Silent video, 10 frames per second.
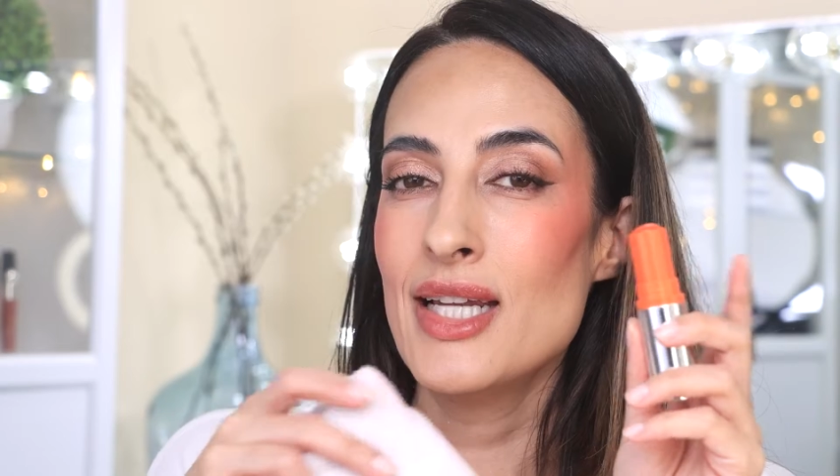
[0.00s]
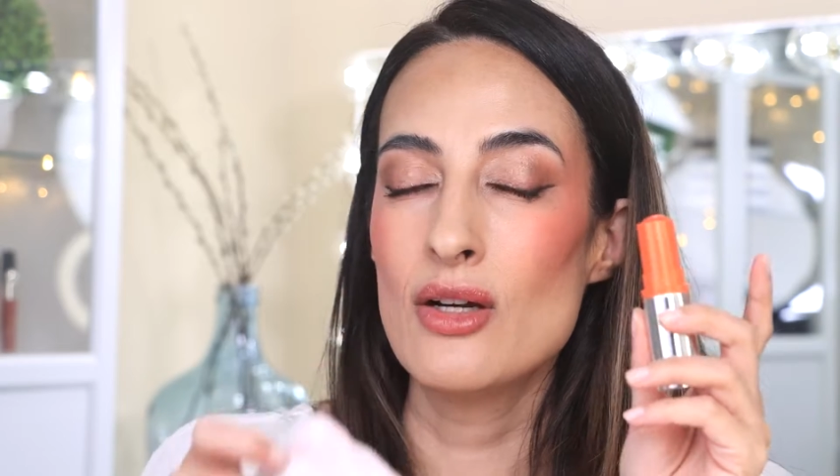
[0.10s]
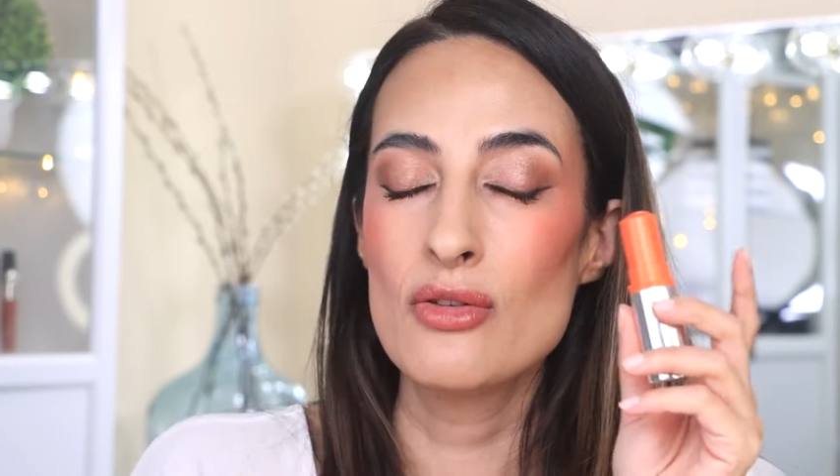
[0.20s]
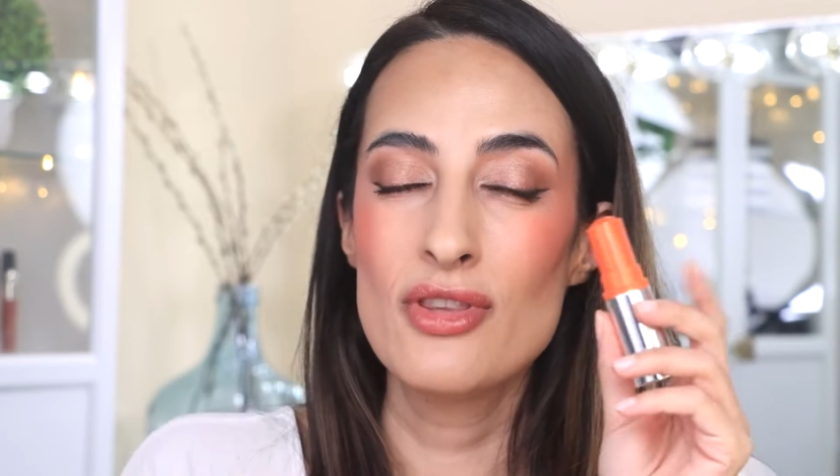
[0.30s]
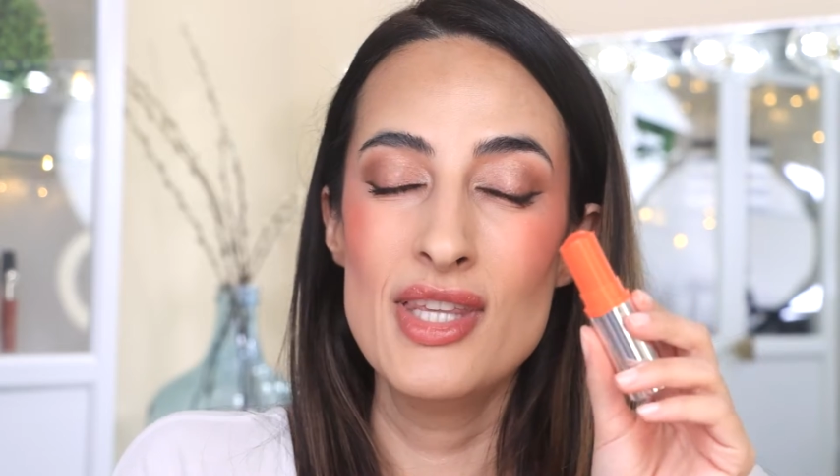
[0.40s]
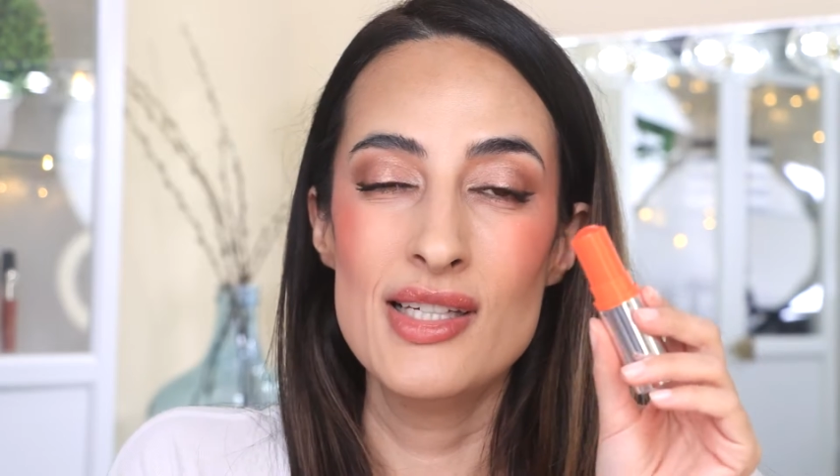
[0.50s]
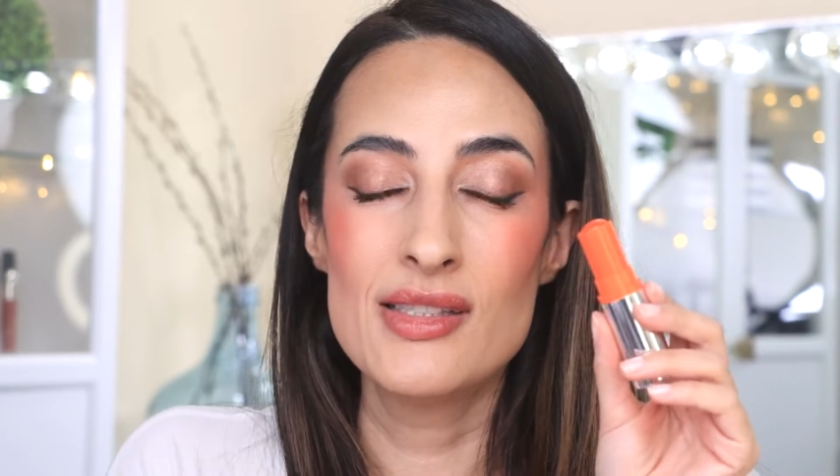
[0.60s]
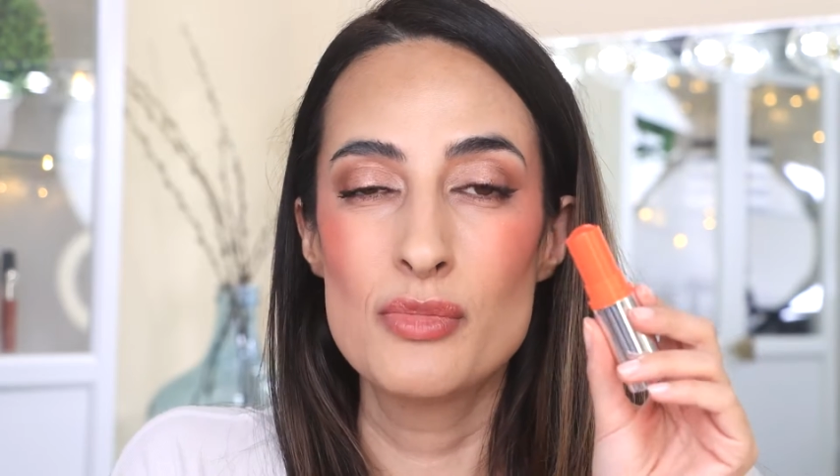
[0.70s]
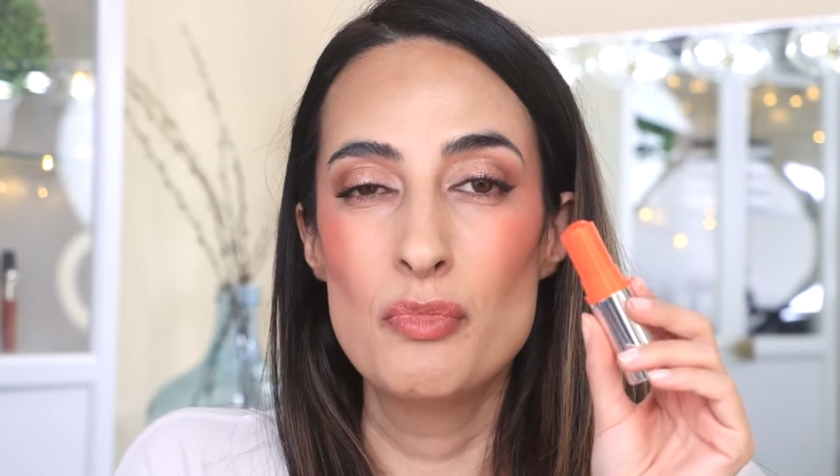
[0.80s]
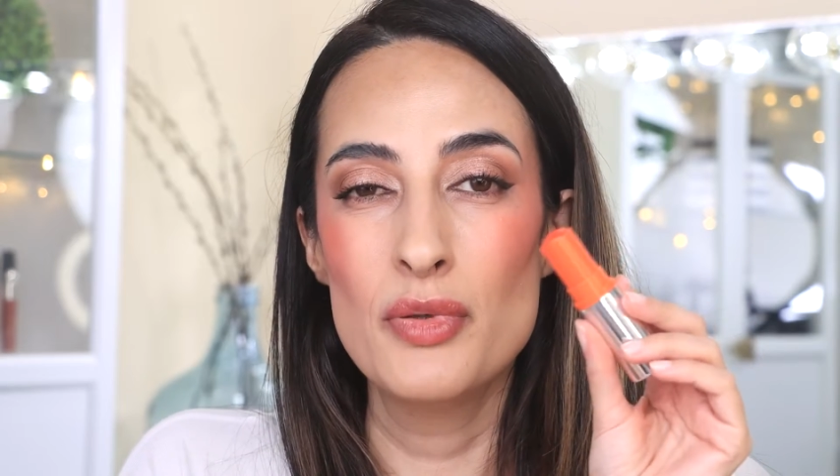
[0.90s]
Now
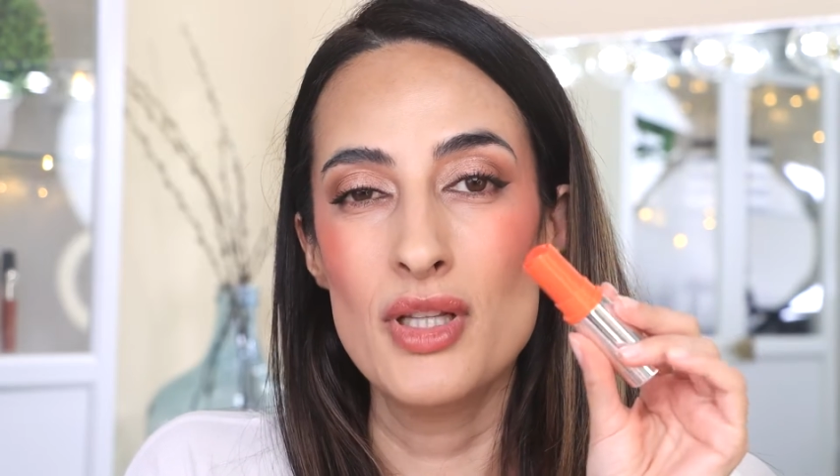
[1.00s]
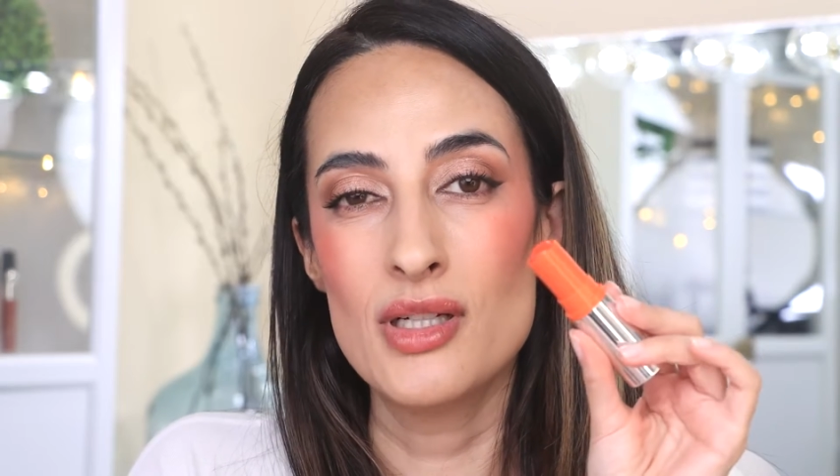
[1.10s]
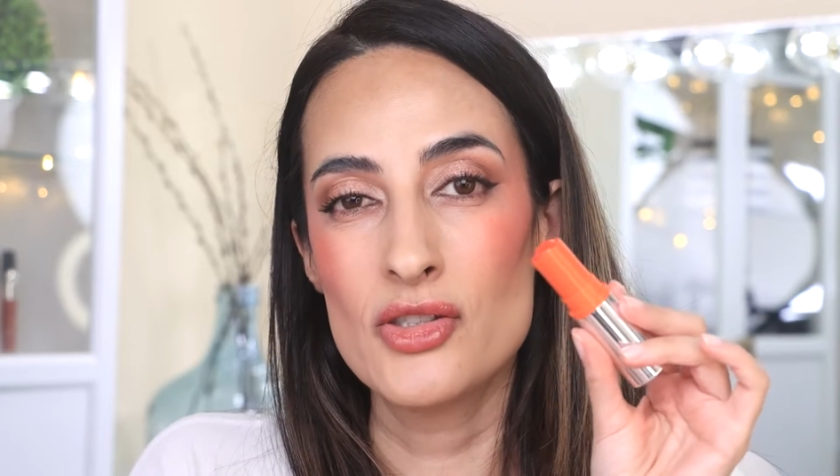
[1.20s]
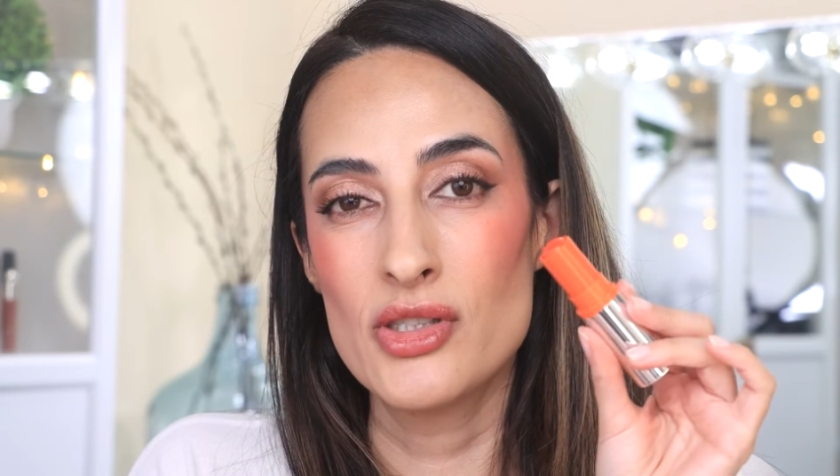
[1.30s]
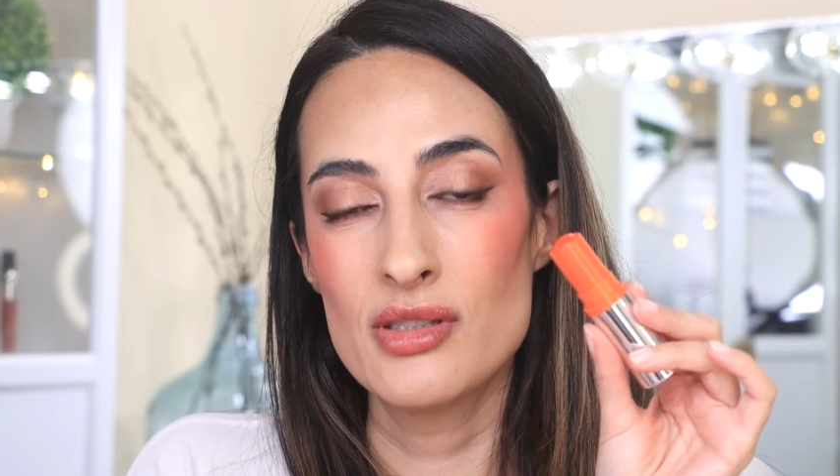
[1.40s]
this blush